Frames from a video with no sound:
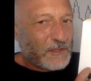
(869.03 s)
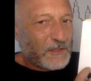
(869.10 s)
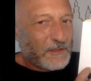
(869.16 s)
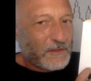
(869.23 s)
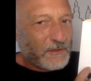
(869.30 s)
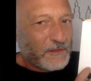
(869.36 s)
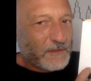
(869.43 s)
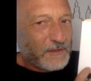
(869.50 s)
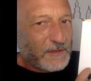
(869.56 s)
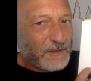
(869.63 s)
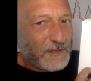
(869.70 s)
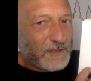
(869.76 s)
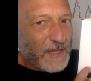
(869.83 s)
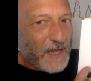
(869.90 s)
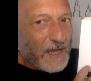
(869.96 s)
It doesn't look
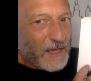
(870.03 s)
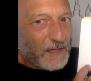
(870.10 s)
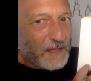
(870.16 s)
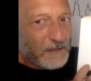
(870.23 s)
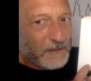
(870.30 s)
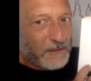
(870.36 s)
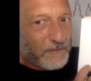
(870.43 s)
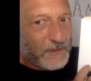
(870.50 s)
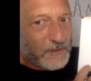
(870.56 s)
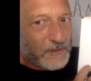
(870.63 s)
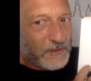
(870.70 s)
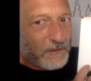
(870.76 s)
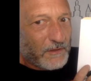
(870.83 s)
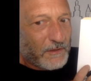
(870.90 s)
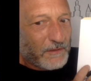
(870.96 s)
exactly
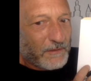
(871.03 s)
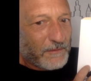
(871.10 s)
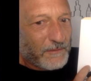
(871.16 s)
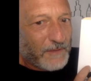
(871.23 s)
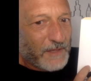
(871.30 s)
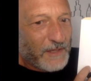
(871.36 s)
original.